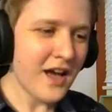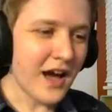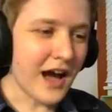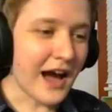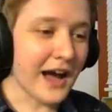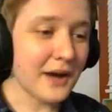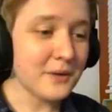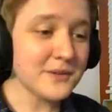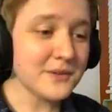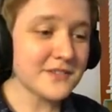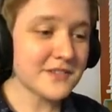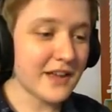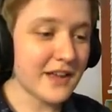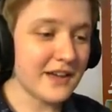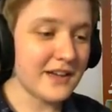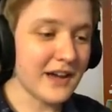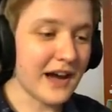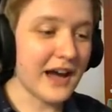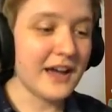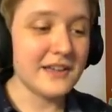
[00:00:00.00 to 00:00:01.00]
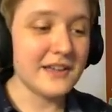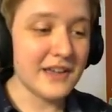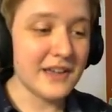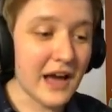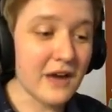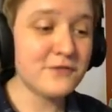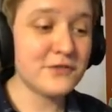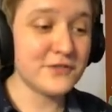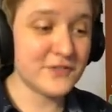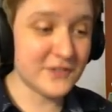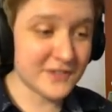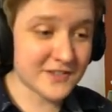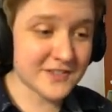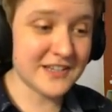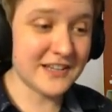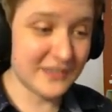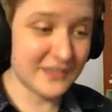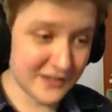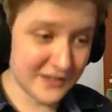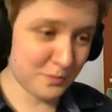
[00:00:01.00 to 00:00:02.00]
I will say I have
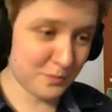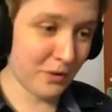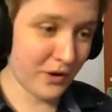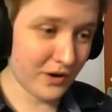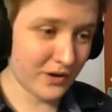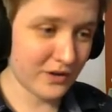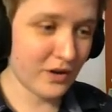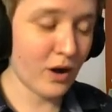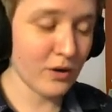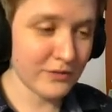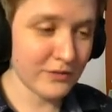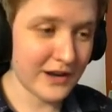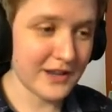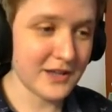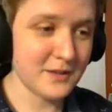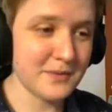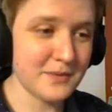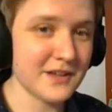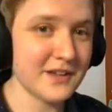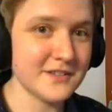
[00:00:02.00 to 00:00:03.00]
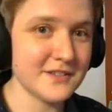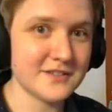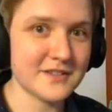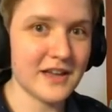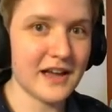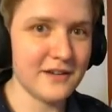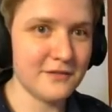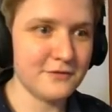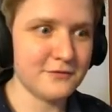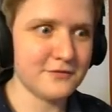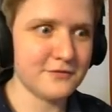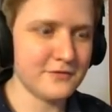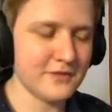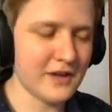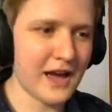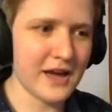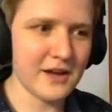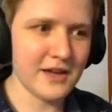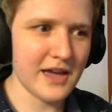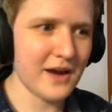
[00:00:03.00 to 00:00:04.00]
seen this part already because I've
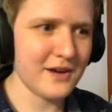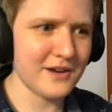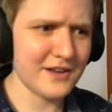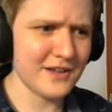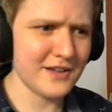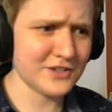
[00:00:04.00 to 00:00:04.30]
I had a